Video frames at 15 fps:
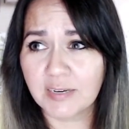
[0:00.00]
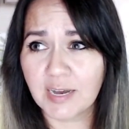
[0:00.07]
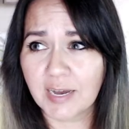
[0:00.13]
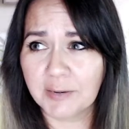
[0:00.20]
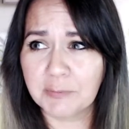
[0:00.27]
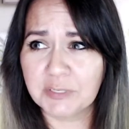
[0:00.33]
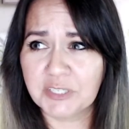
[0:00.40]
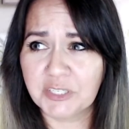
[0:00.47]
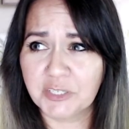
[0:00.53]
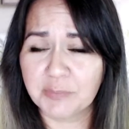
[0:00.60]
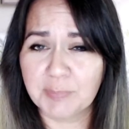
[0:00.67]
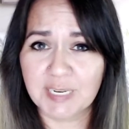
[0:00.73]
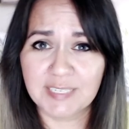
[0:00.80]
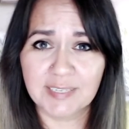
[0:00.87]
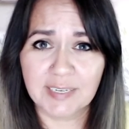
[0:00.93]
I was just
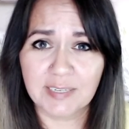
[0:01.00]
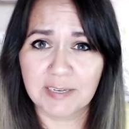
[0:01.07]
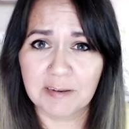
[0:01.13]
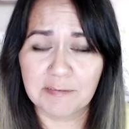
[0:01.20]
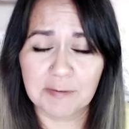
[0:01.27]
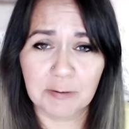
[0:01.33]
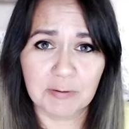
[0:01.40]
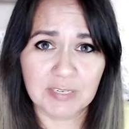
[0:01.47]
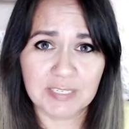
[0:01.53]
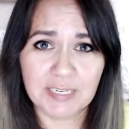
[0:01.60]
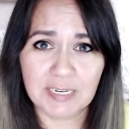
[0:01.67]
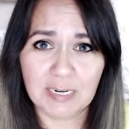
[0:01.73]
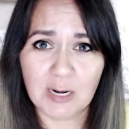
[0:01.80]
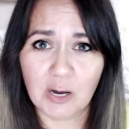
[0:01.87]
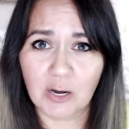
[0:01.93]
basically
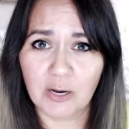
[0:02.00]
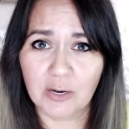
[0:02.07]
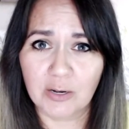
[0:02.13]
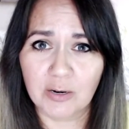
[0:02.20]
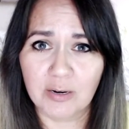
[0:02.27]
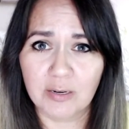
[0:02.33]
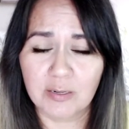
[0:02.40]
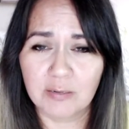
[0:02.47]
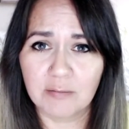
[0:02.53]
focusing on